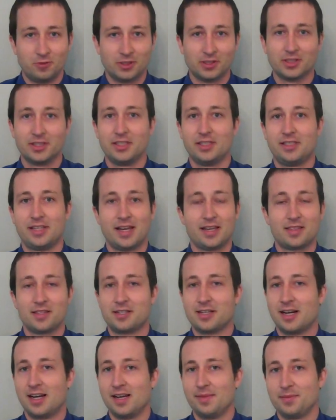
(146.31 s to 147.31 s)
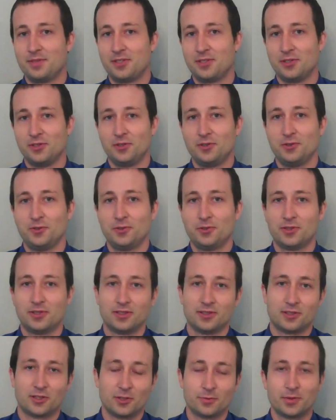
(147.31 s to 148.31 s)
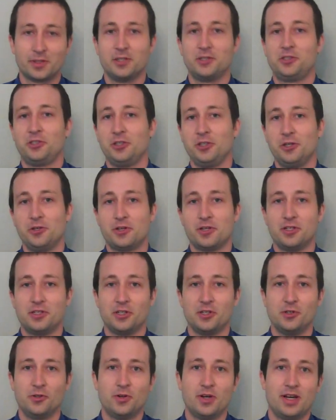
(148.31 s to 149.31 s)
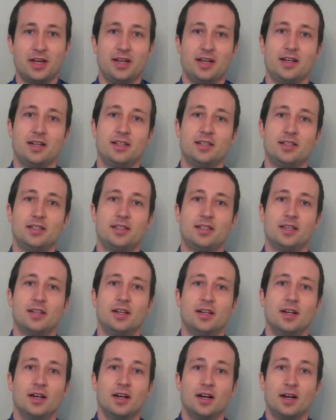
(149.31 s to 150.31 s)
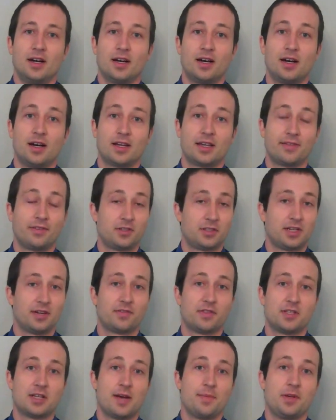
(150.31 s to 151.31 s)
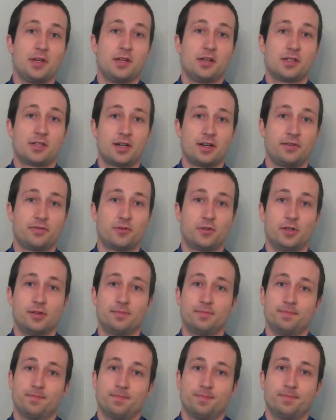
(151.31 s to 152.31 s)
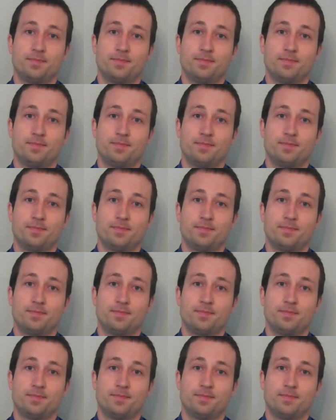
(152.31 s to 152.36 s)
really take the time to learn what you, you can do and uh, give yourself the time you need to study for it.